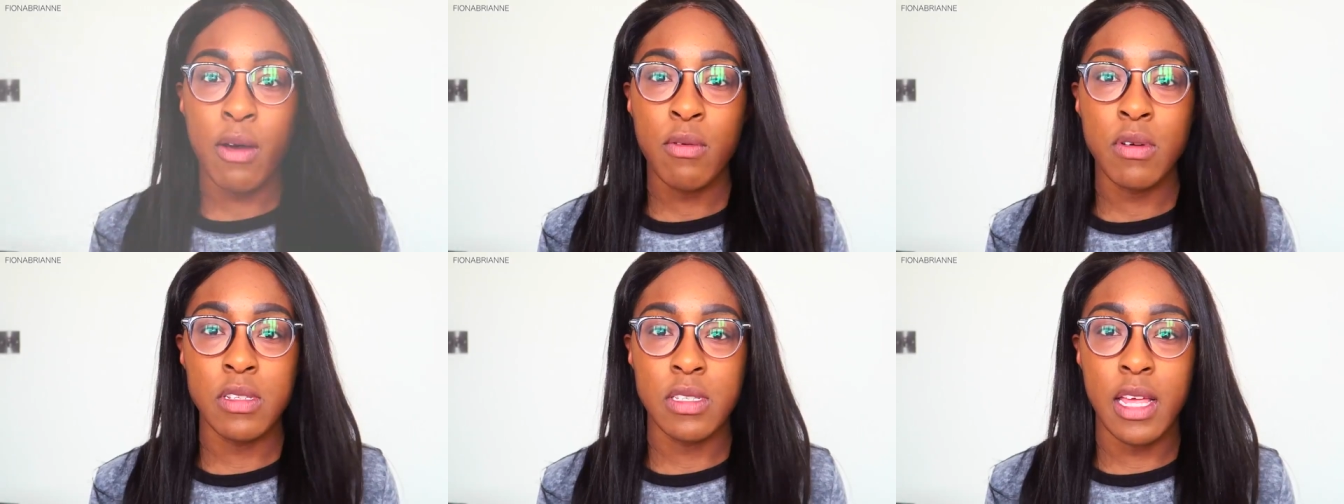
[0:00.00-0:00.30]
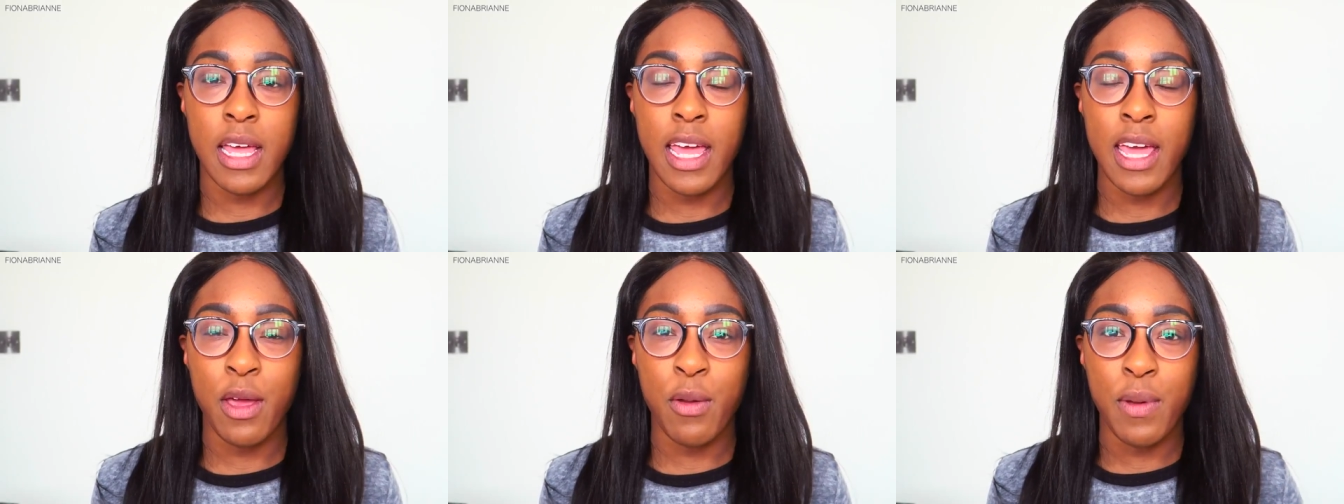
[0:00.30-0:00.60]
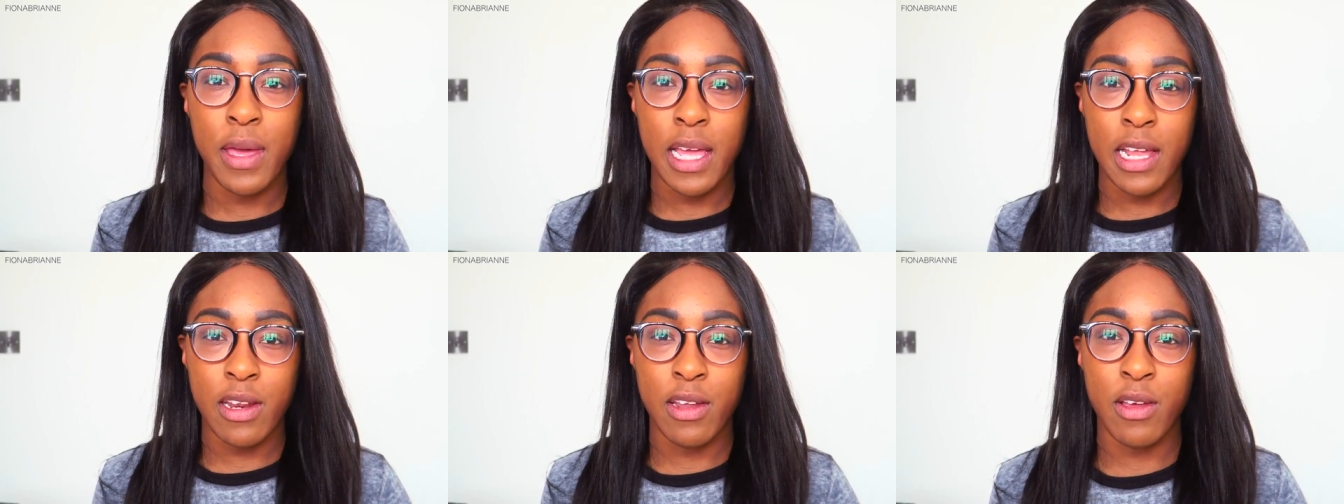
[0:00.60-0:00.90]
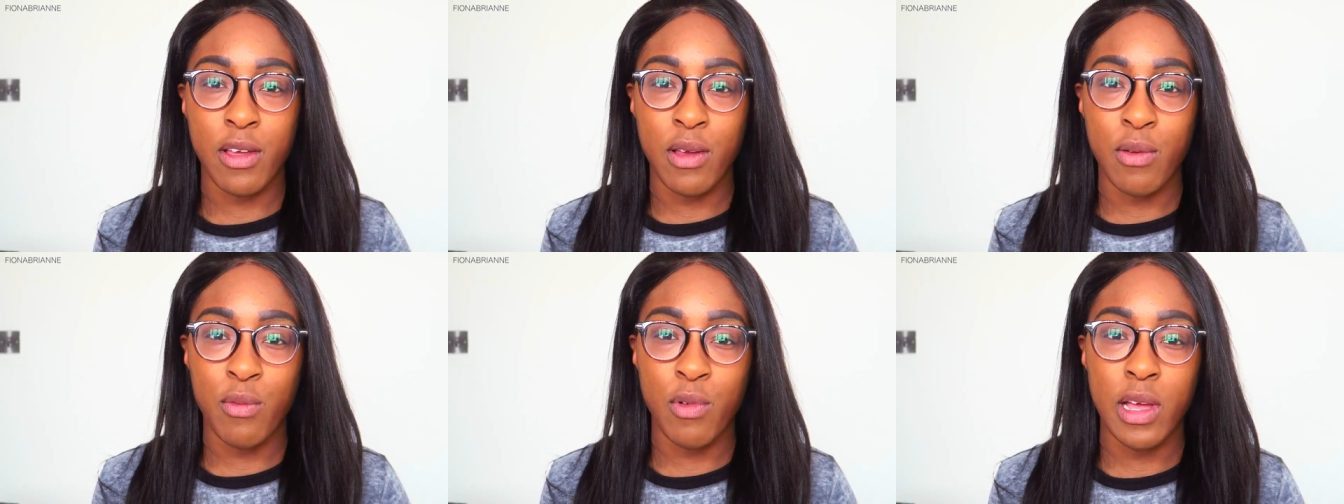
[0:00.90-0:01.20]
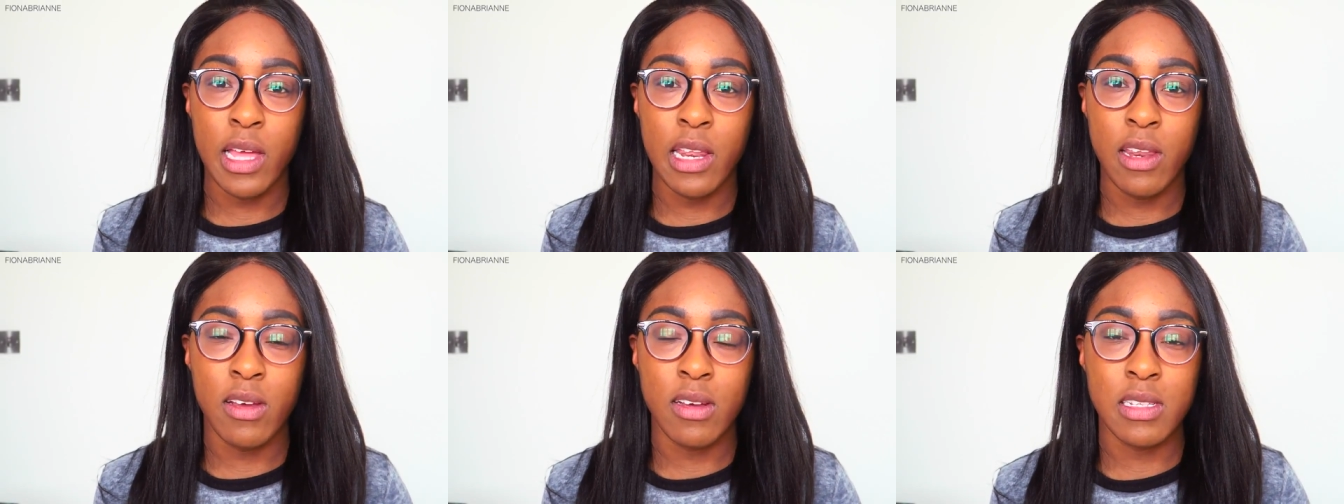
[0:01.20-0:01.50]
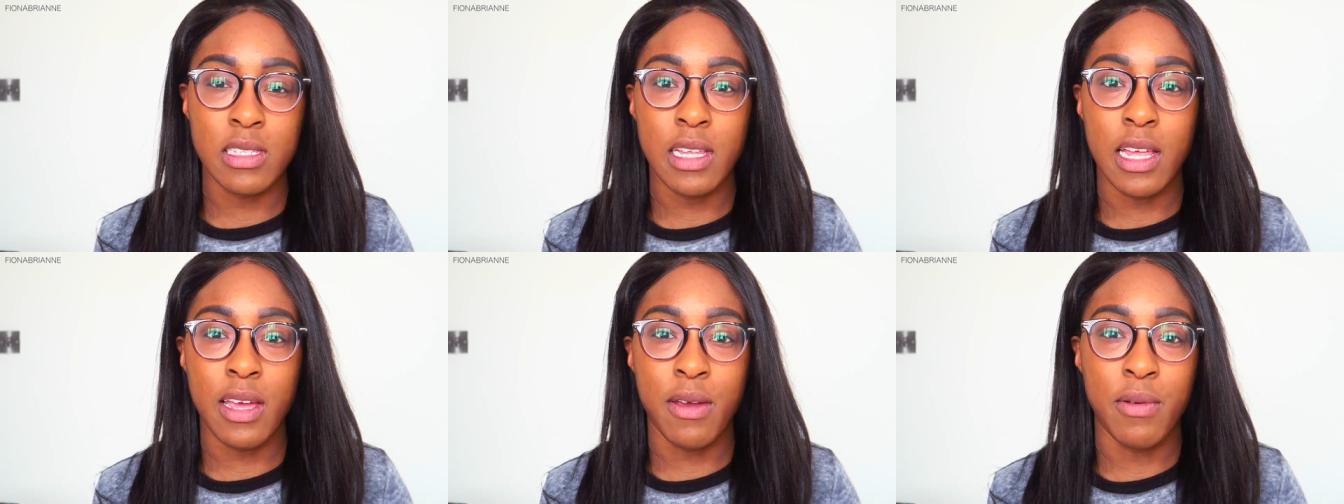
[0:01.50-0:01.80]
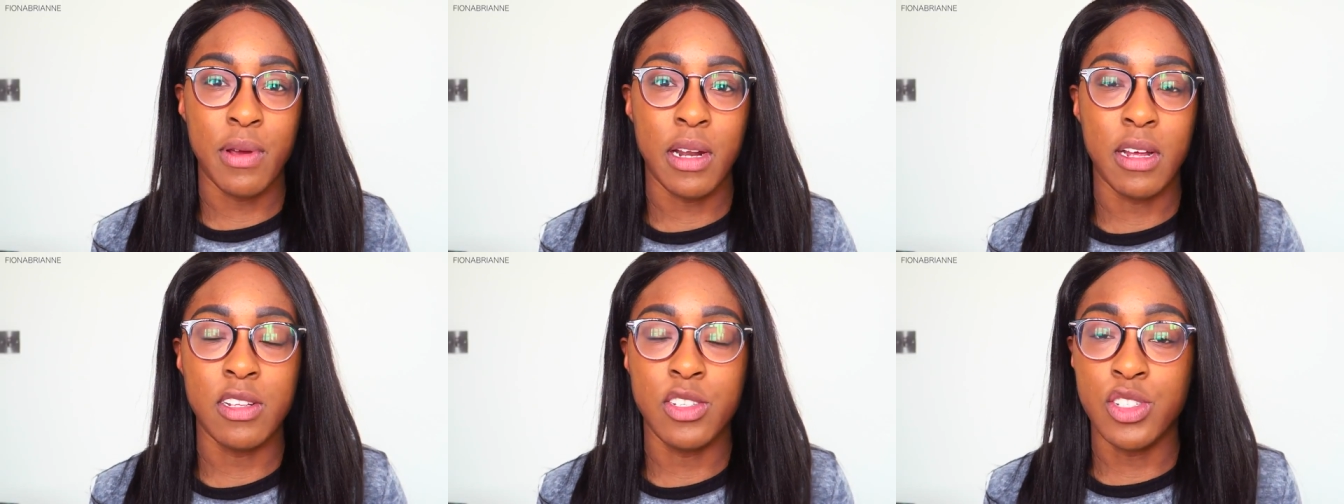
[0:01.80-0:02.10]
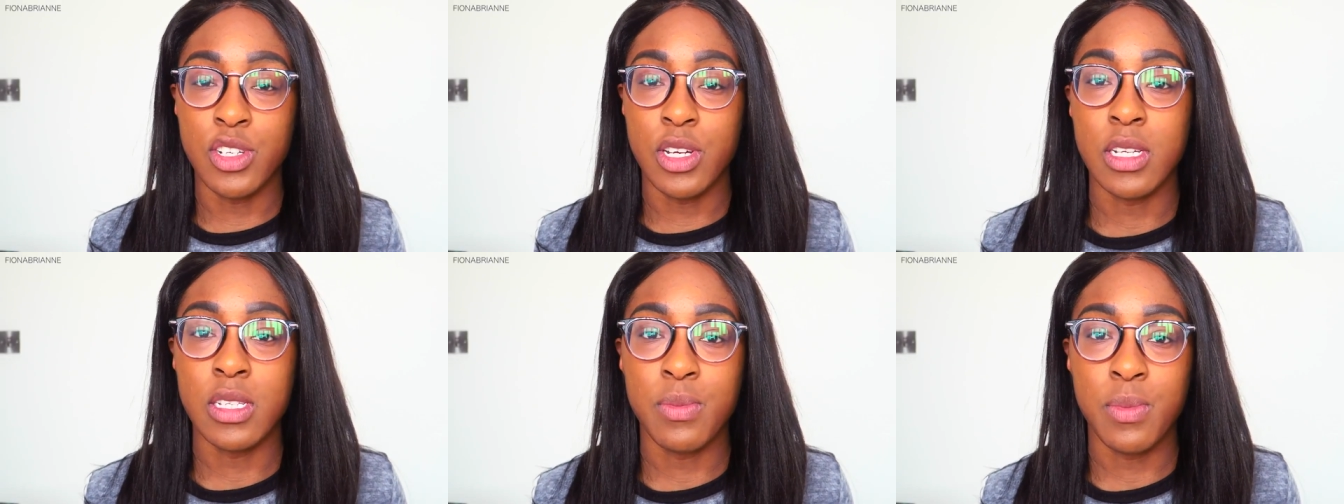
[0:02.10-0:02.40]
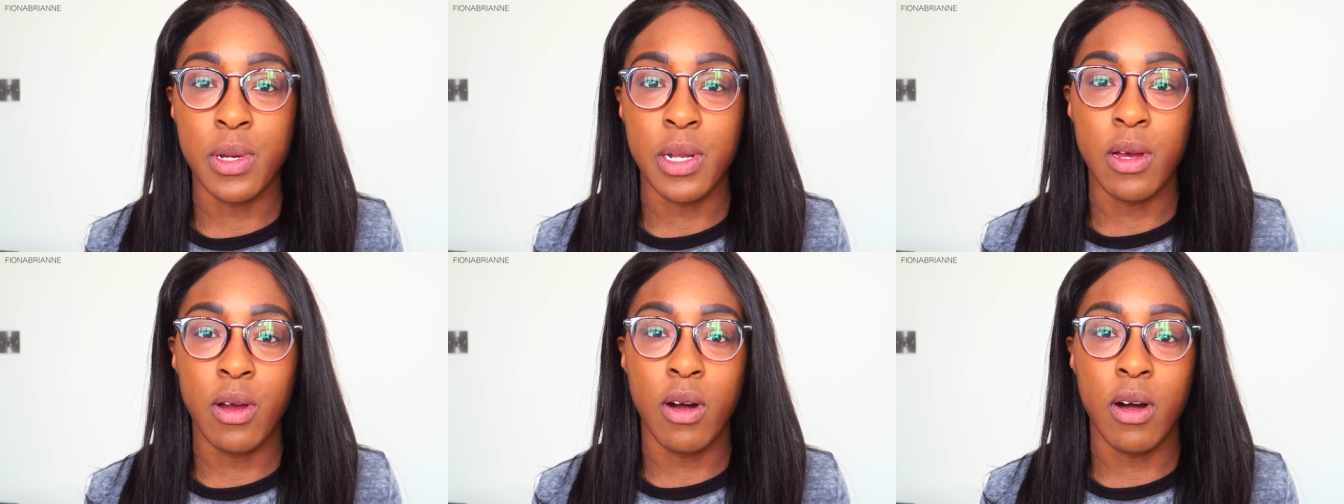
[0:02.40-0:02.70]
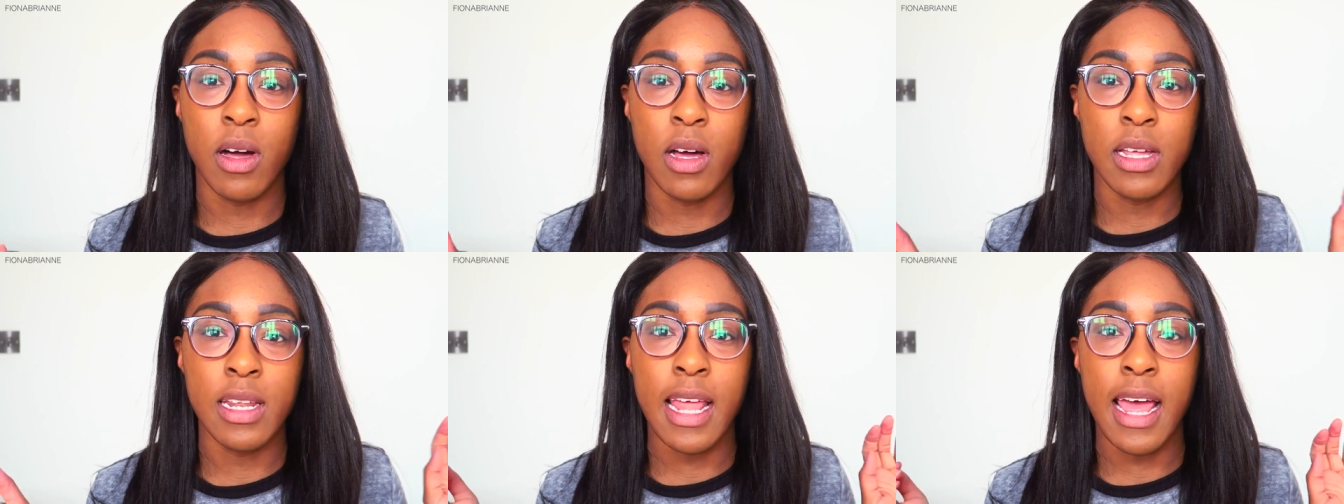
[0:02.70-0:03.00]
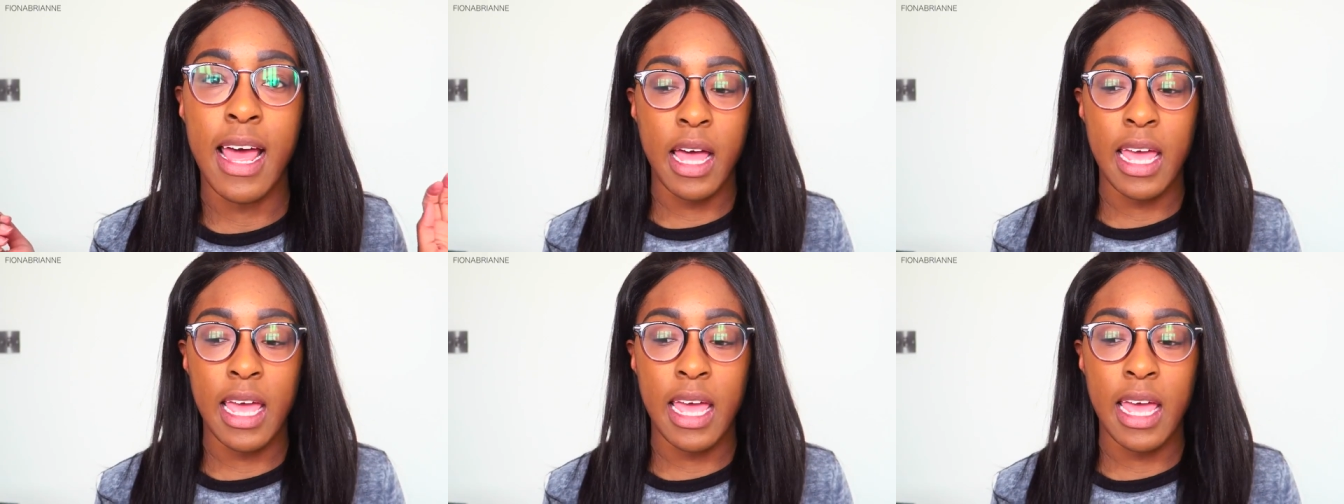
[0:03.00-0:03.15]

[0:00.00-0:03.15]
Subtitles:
that was a quick look at what it looks like when I just put it on.